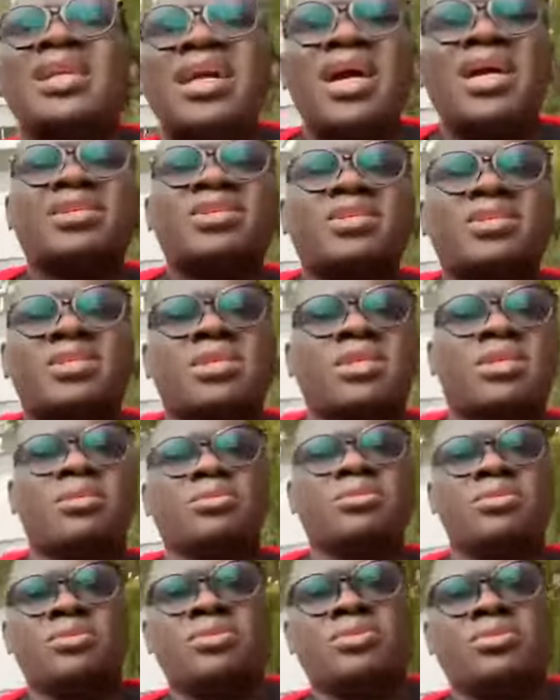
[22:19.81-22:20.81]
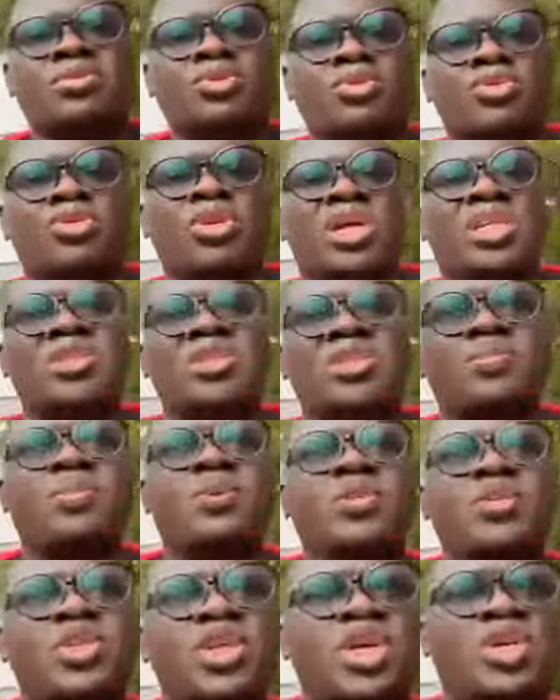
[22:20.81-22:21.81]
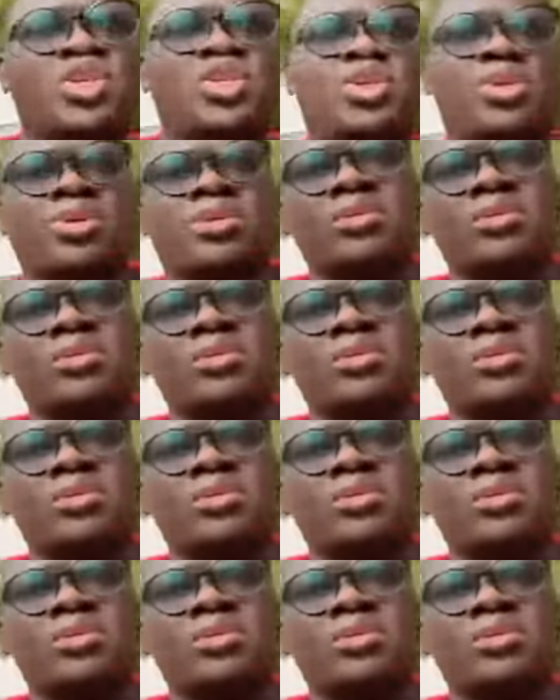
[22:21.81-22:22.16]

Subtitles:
property, boom, goes up, because